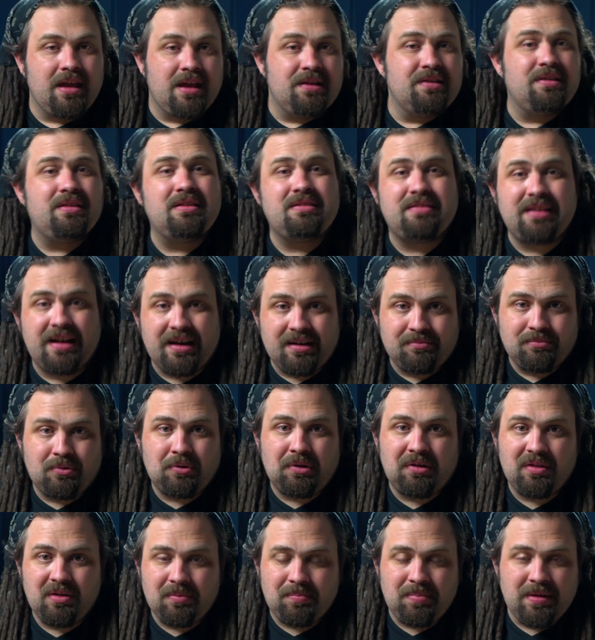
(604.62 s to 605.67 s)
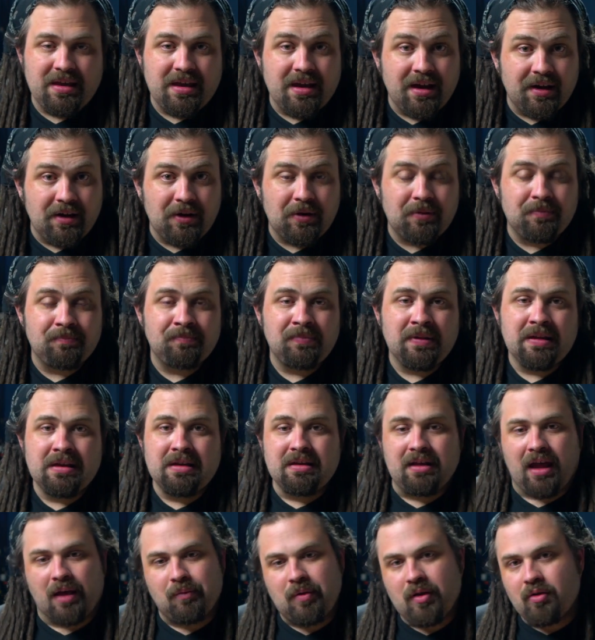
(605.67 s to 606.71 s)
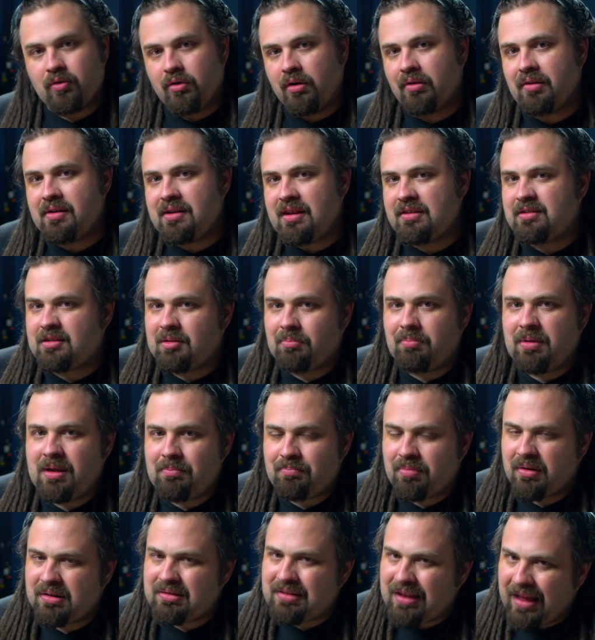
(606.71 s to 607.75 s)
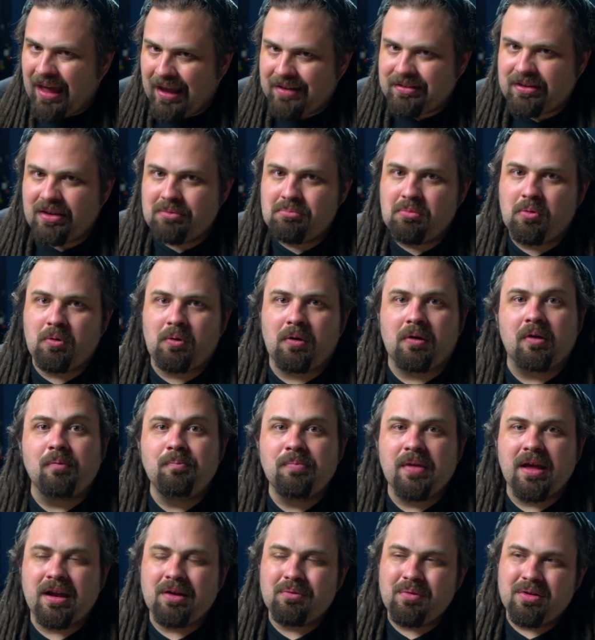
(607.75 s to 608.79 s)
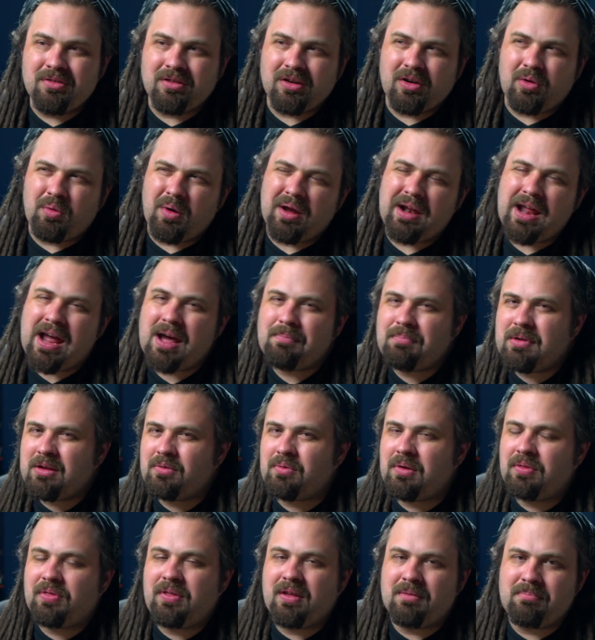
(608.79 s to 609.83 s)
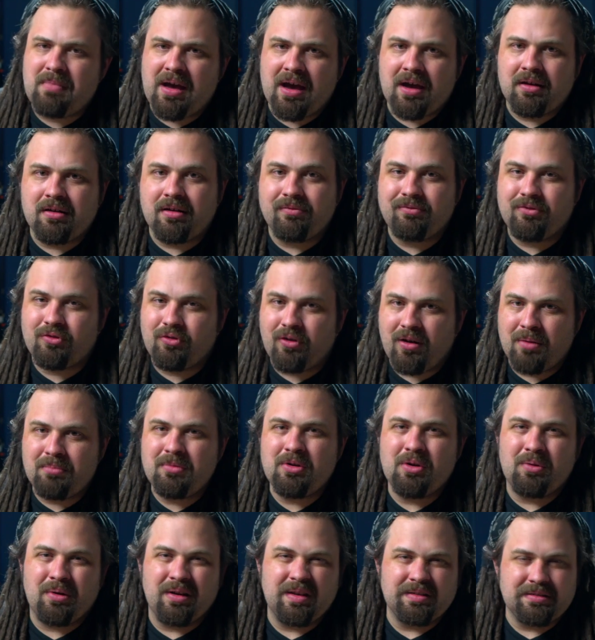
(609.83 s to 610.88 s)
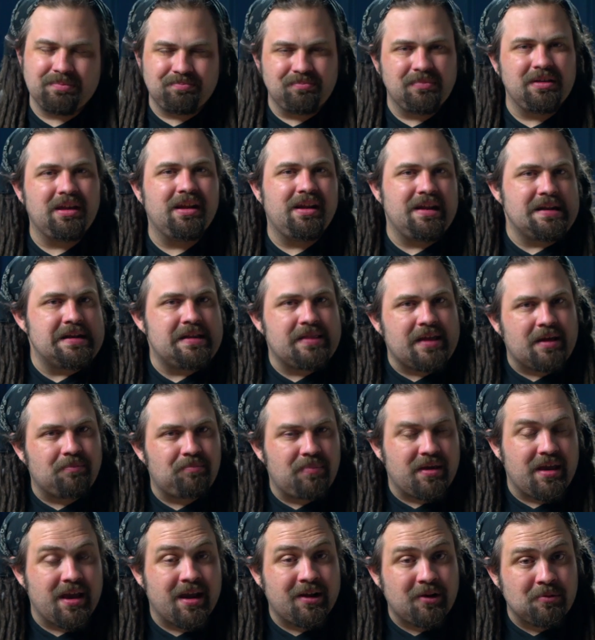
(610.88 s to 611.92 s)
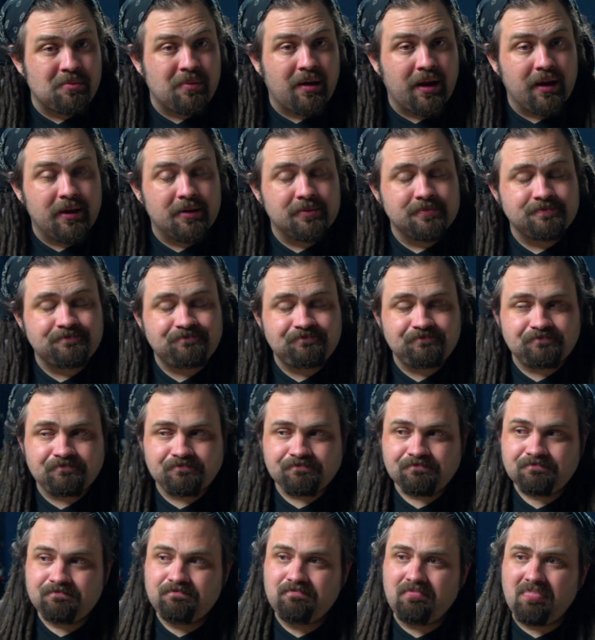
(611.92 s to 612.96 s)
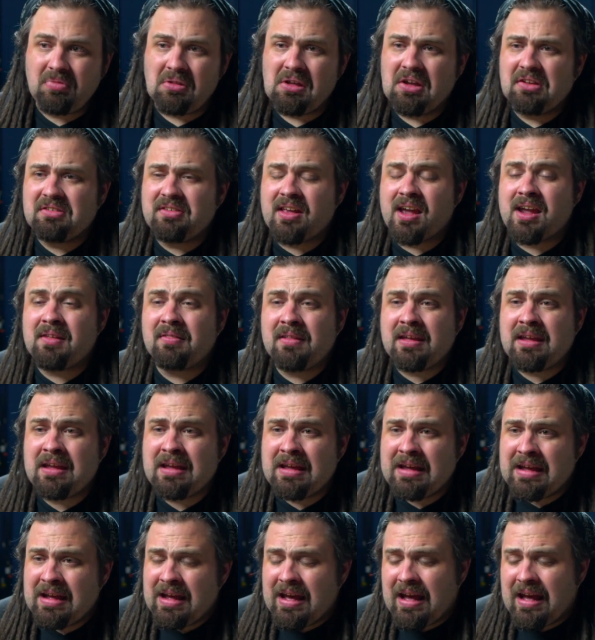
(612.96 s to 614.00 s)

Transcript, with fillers: into the soundboard of the piano. Um, it really needs to be protected more, and I wasn't quite happy with the amount of drum noise getting into that piano mic. Secondly,